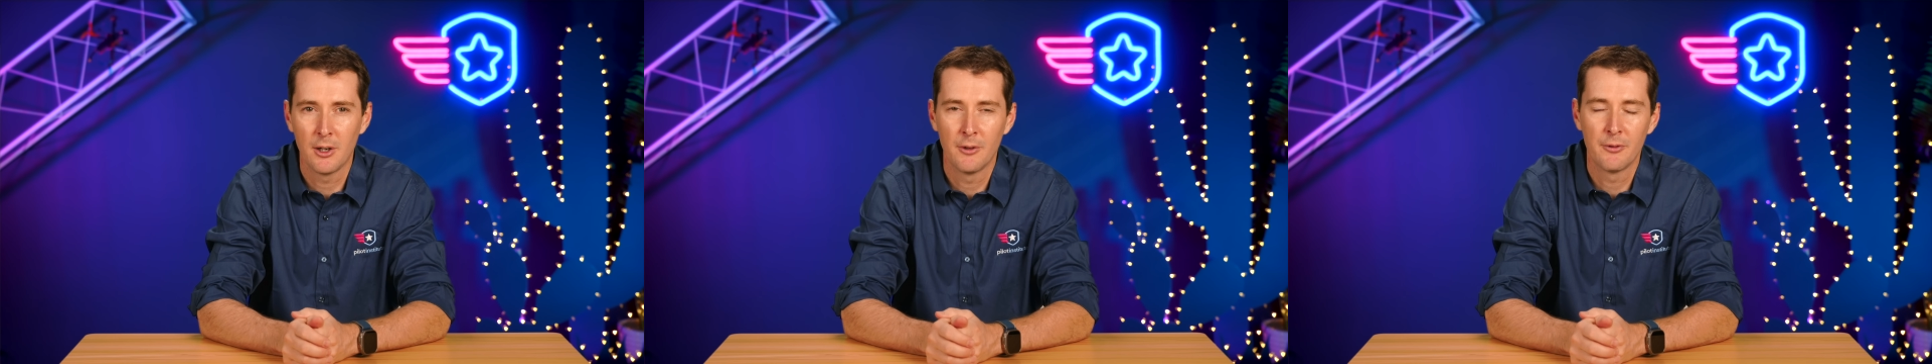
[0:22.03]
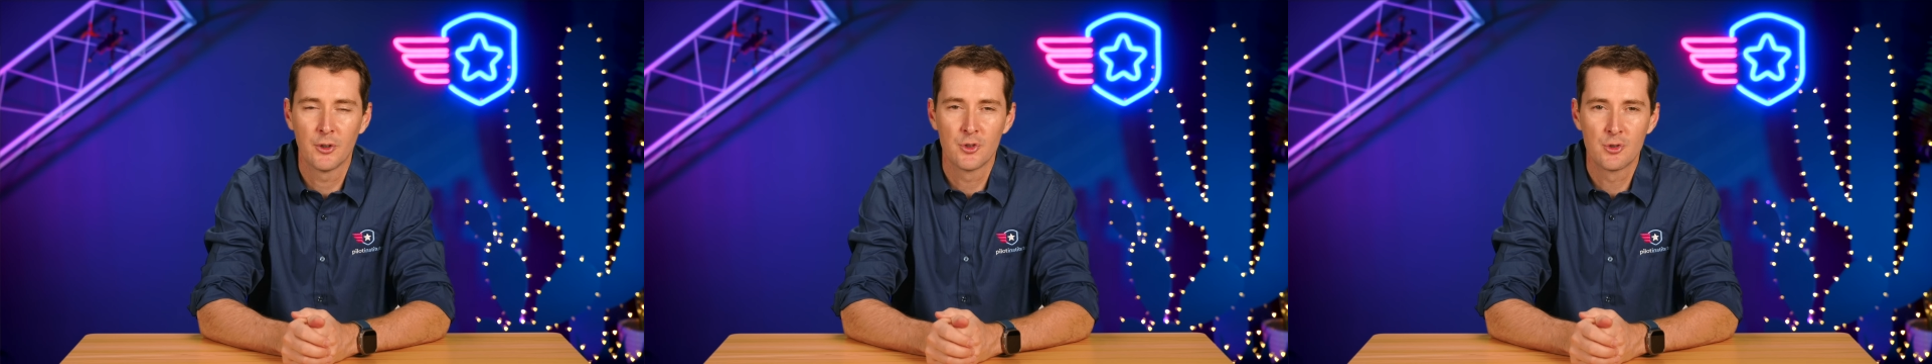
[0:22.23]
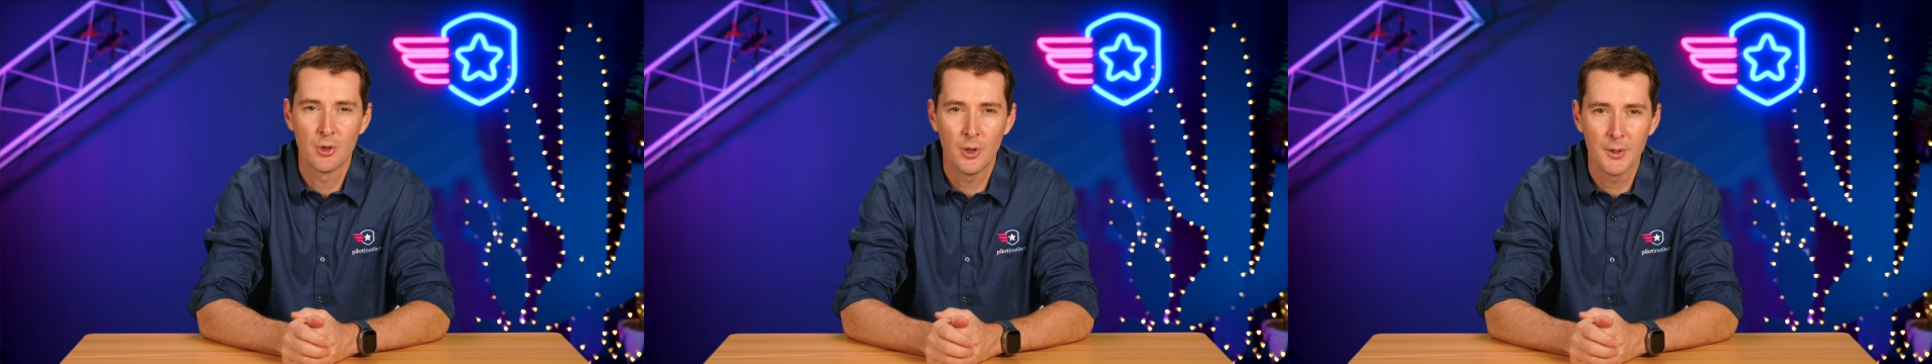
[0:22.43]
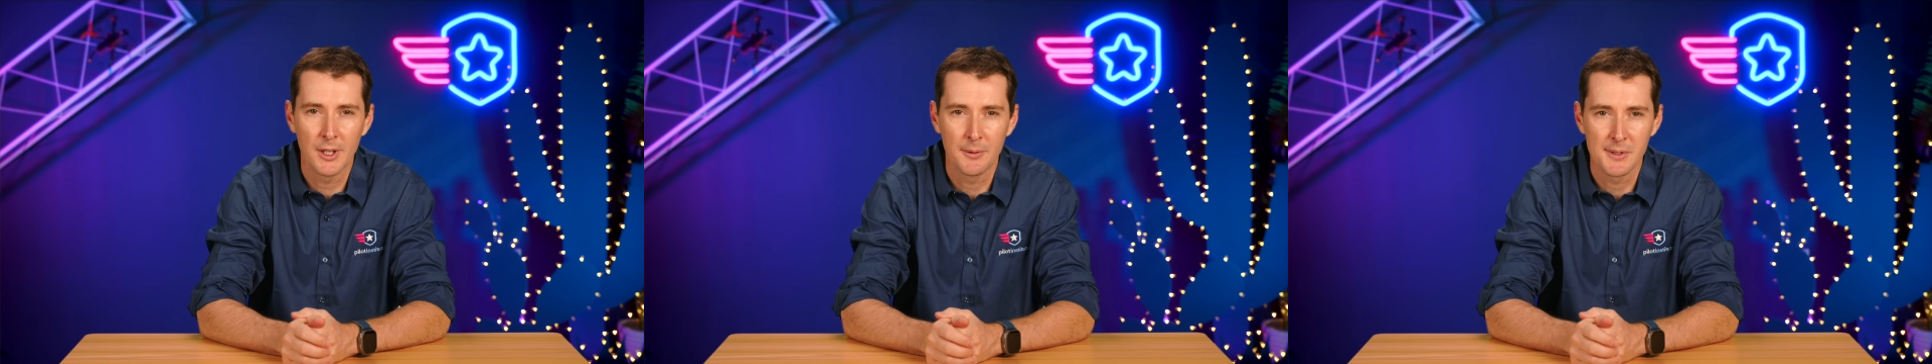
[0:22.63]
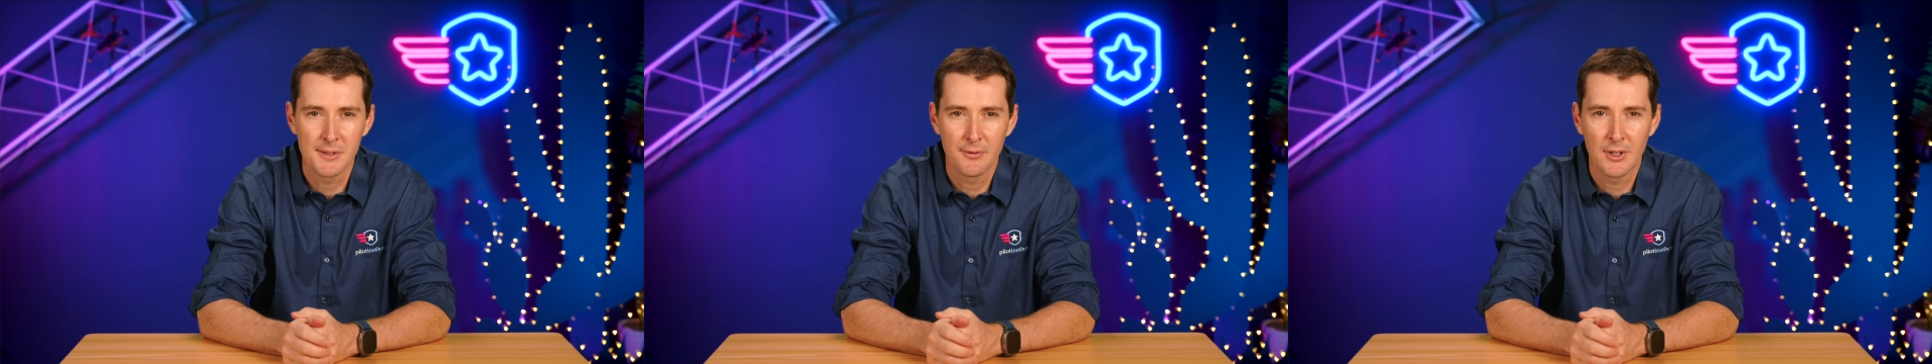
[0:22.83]
of a drone
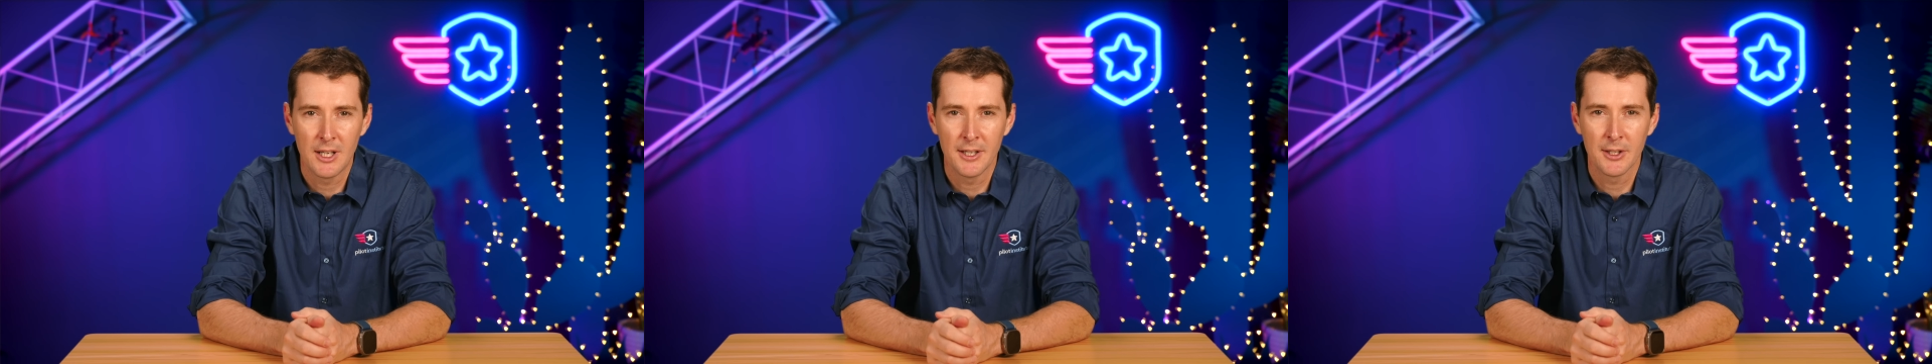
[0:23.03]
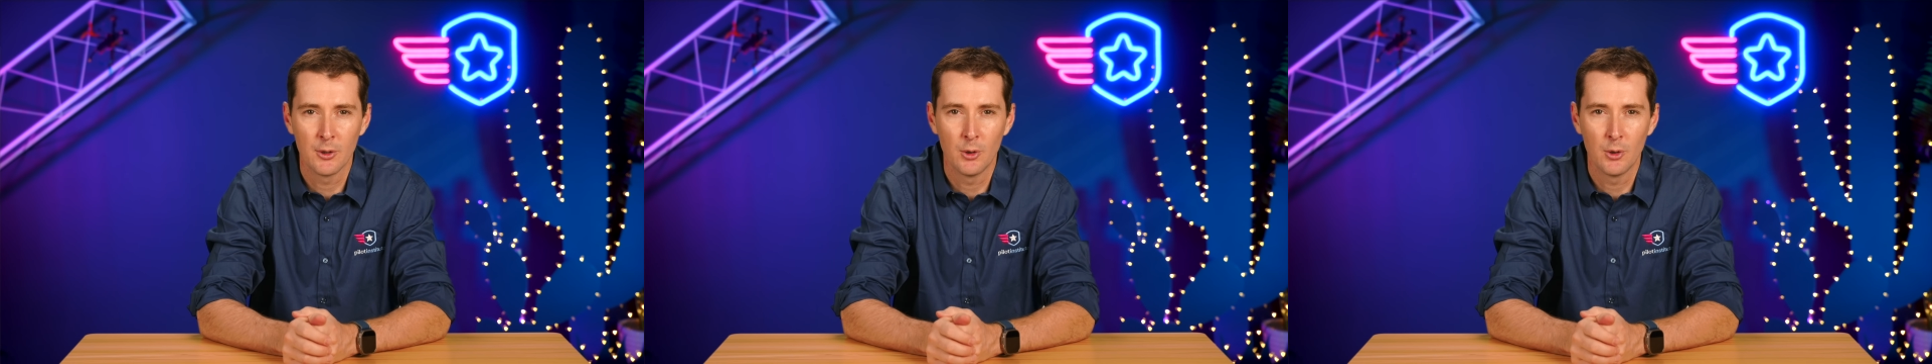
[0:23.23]
that was flying